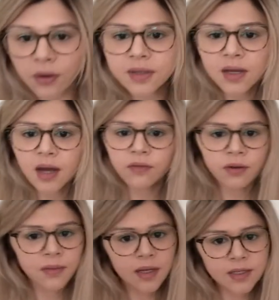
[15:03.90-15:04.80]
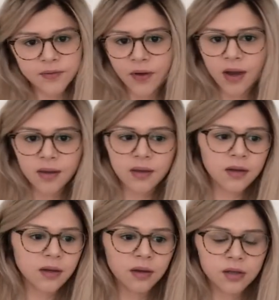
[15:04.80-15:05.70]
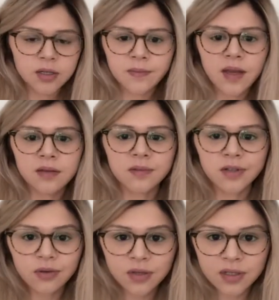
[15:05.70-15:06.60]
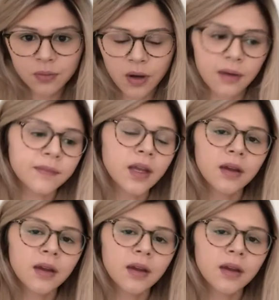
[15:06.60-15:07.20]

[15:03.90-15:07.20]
a side room, then it's fine, then you can just make as much noise as well.